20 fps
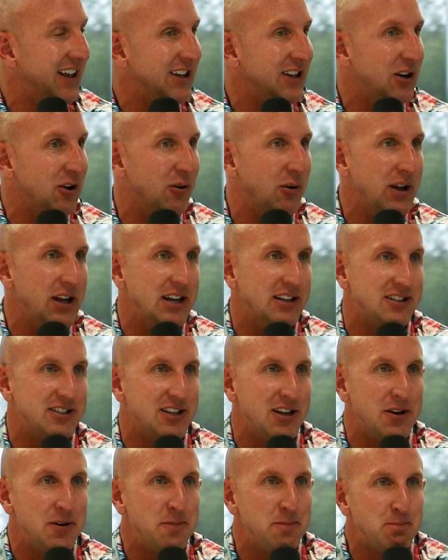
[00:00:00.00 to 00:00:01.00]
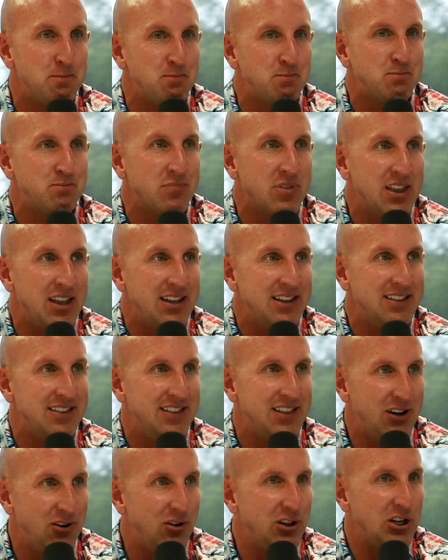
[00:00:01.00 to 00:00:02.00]
You know, it's
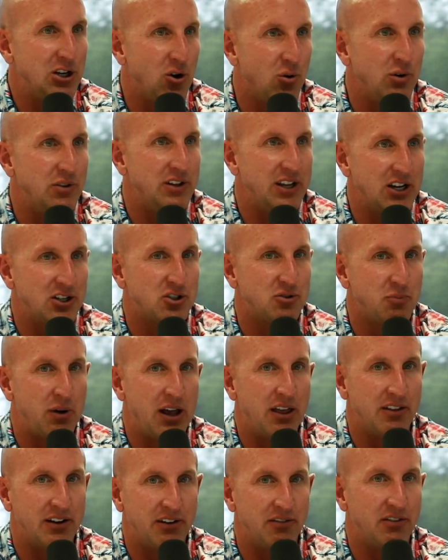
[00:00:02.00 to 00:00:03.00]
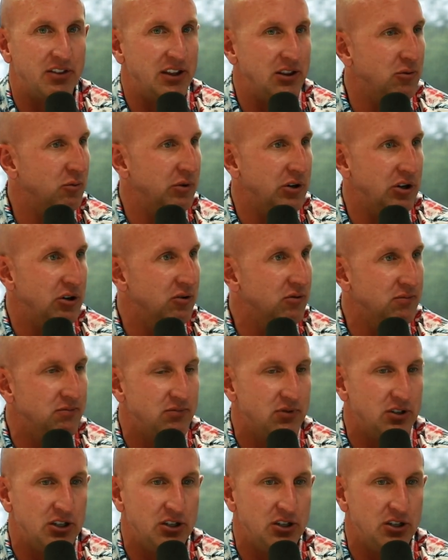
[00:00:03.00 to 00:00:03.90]
literally going the extra mile in everything that we do.